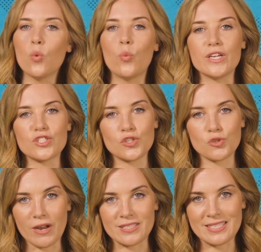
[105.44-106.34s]
which
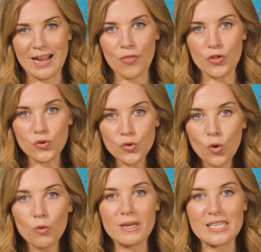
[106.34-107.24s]
stresses out the
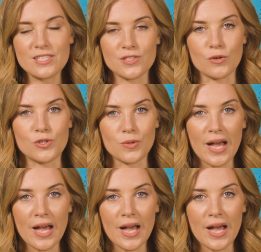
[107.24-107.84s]
normally social